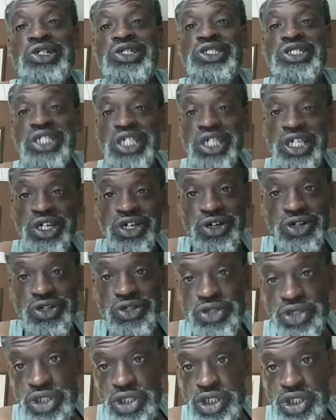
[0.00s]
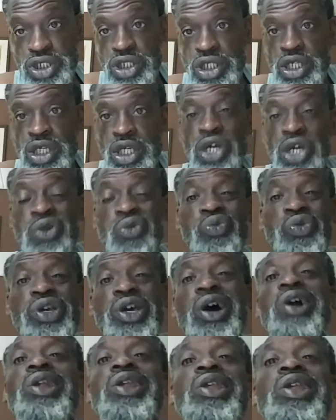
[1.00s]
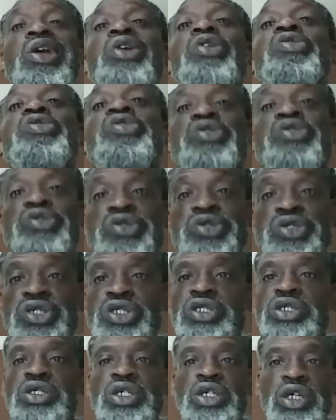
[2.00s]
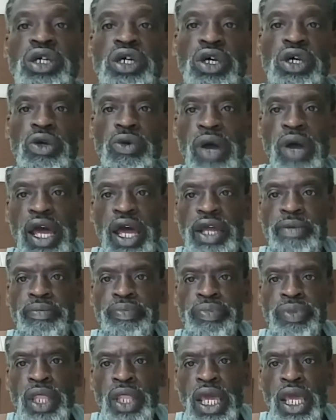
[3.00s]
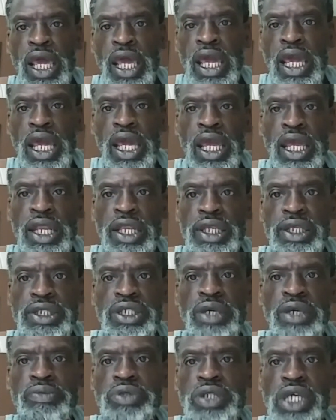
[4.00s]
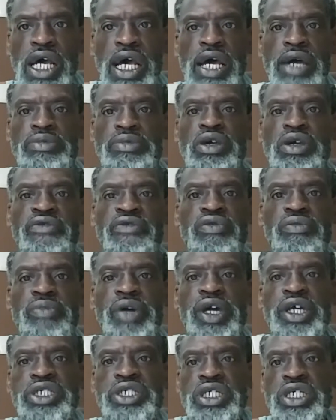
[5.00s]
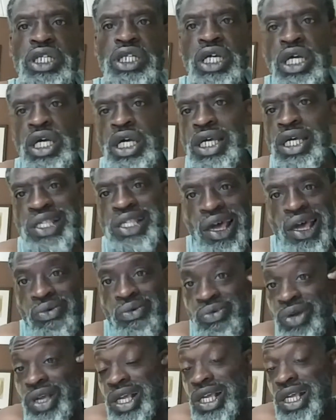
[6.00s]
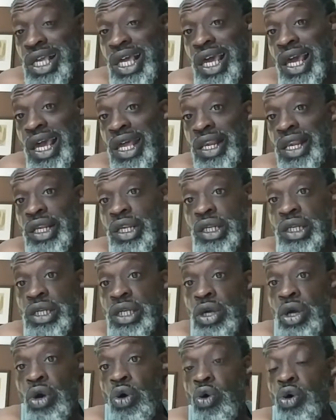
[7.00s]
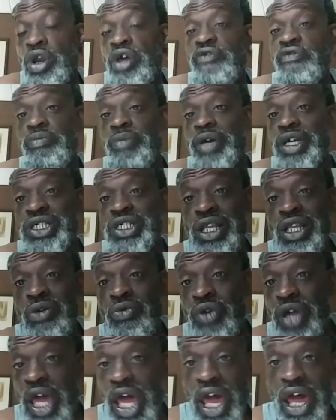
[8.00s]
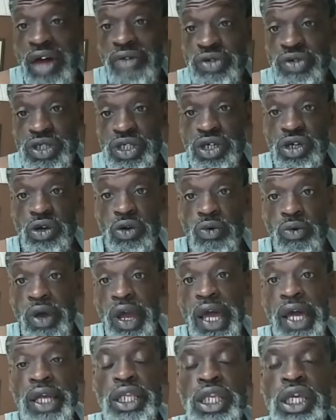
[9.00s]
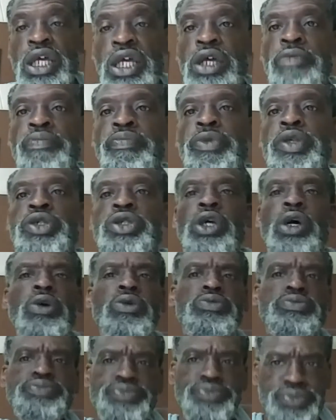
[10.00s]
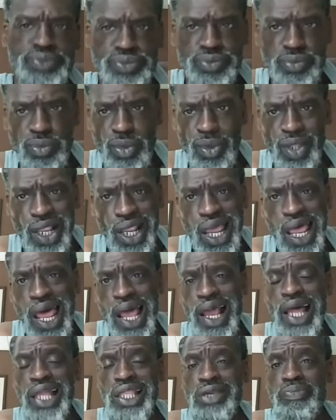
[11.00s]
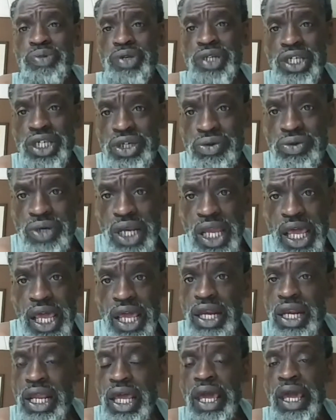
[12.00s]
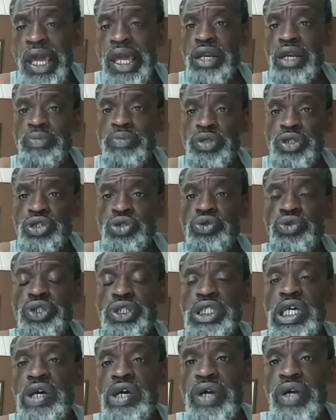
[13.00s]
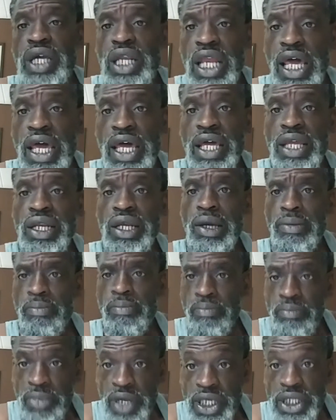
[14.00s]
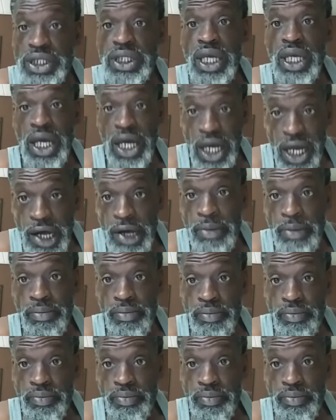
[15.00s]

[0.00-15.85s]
seekers, we are learners, right? And sometimes the information that we get or the information that we have is incorrect. So I got the pineal gland and the pituitary gland mixed up,